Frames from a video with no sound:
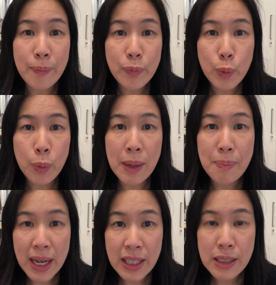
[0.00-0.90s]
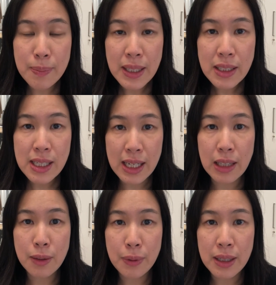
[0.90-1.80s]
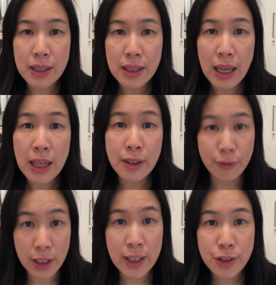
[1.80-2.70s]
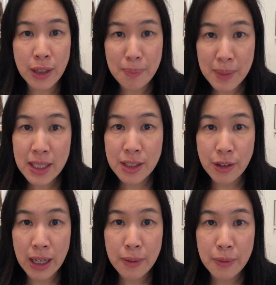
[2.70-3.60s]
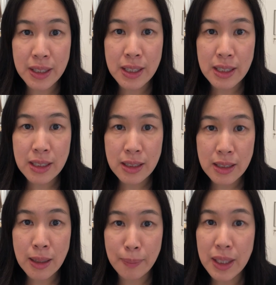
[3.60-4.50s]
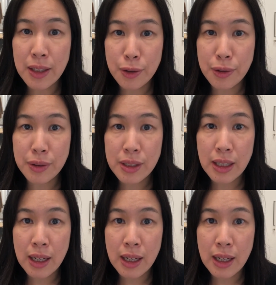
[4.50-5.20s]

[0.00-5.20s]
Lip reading: where management, together with the voluntary administrator, which is somebody who's